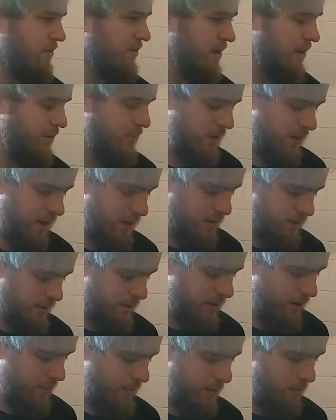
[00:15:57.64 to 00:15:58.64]
think we can
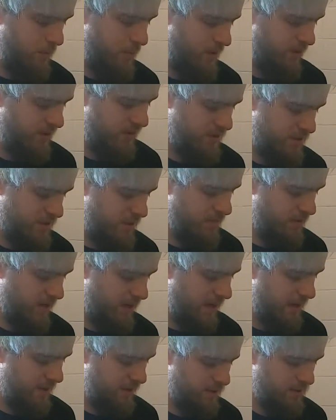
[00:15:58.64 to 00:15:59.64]
come up with something
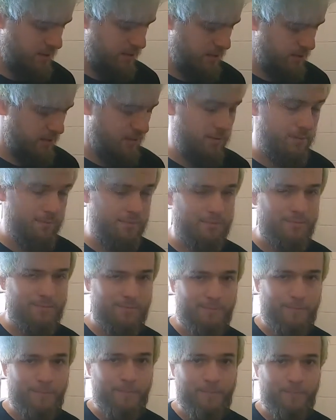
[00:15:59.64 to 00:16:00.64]
else in
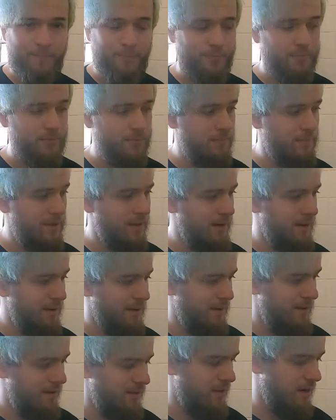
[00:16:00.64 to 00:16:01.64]

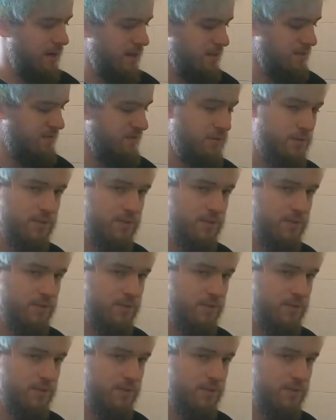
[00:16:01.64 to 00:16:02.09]
the last few